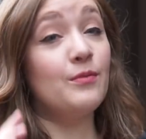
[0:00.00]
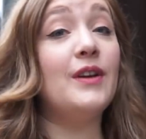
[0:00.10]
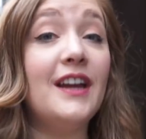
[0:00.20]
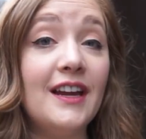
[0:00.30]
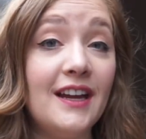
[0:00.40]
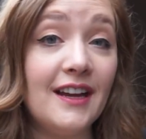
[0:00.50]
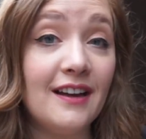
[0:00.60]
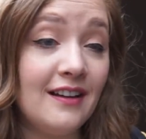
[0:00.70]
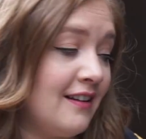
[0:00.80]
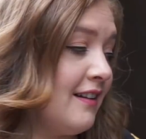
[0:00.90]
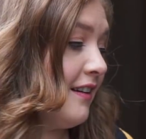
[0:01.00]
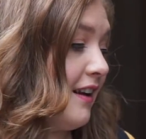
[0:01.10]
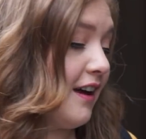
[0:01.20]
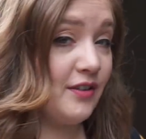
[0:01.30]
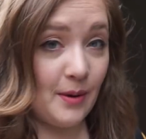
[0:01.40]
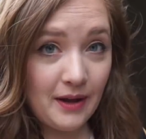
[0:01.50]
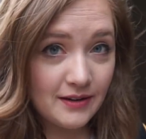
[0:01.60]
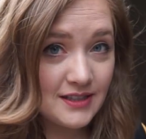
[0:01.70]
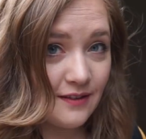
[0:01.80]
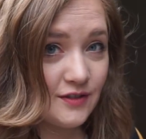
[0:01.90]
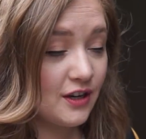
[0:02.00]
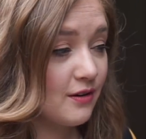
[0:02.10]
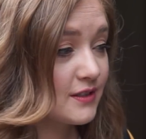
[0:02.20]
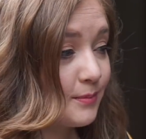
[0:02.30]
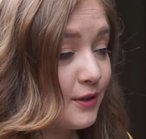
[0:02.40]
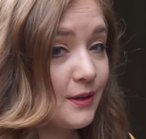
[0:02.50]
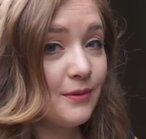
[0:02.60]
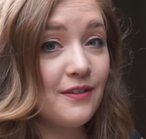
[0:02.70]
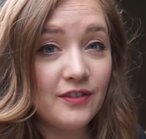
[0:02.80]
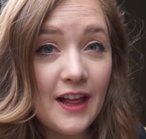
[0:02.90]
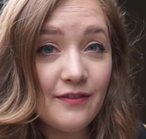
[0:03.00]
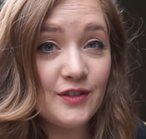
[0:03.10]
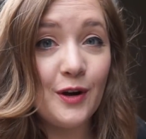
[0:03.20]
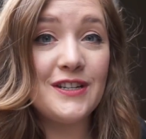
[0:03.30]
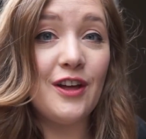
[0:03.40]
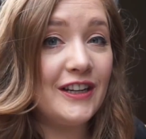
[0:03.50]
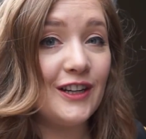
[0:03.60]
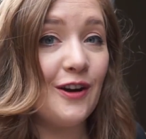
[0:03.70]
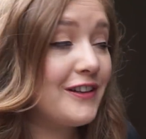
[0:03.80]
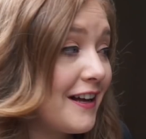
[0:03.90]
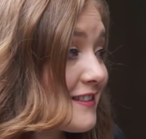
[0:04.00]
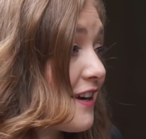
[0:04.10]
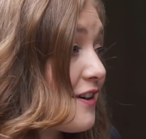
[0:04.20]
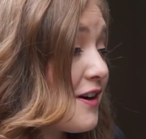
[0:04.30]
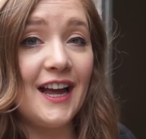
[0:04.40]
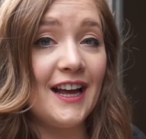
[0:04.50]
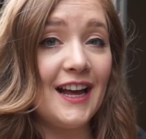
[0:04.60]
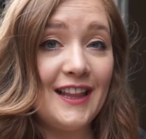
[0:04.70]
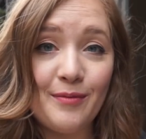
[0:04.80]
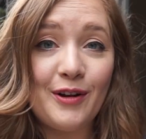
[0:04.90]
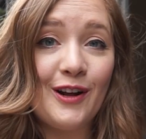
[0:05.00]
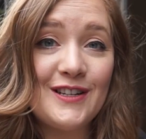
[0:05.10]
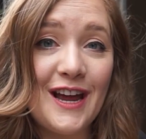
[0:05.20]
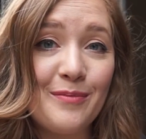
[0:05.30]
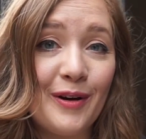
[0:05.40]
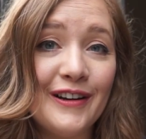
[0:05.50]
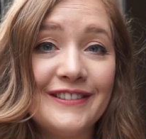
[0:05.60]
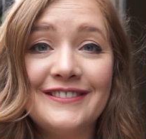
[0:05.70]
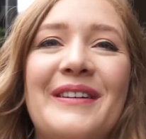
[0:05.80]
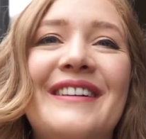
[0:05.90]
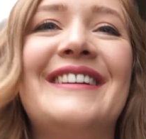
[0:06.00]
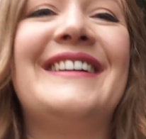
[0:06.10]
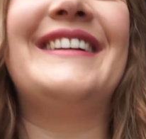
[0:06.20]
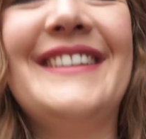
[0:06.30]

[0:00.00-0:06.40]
We have a couple hours left to go explore. We've left Hotel Indigo Glasgow and then we're gonna go to Edinburgh.